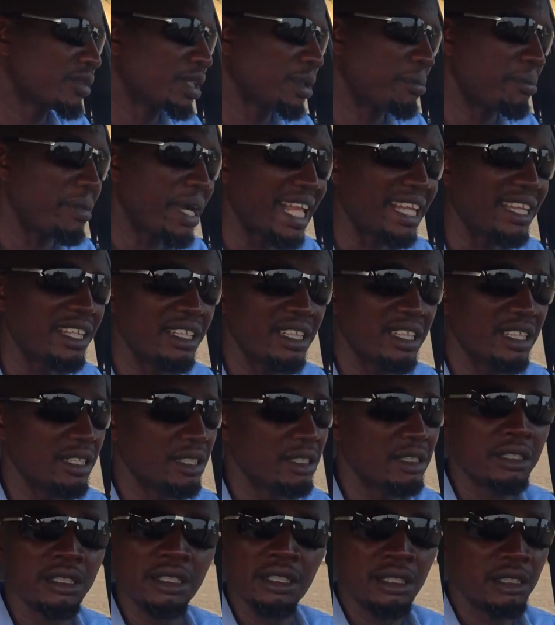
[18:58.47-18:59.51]
badly,
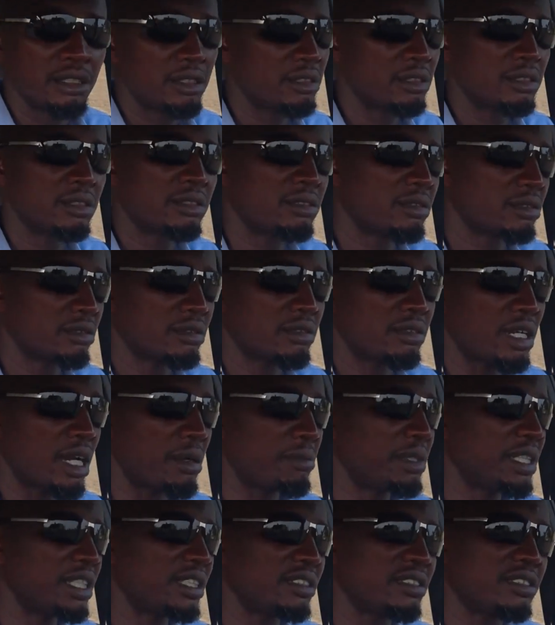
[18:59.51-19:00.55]
I
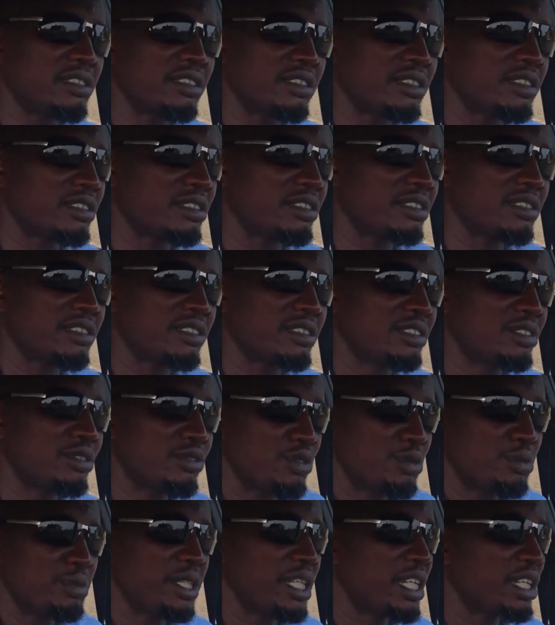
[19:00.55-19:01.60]
mean, it
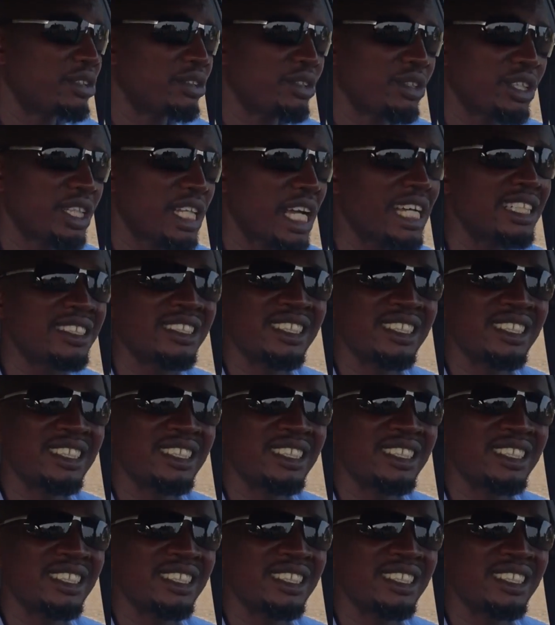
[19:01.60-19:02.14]
will be a total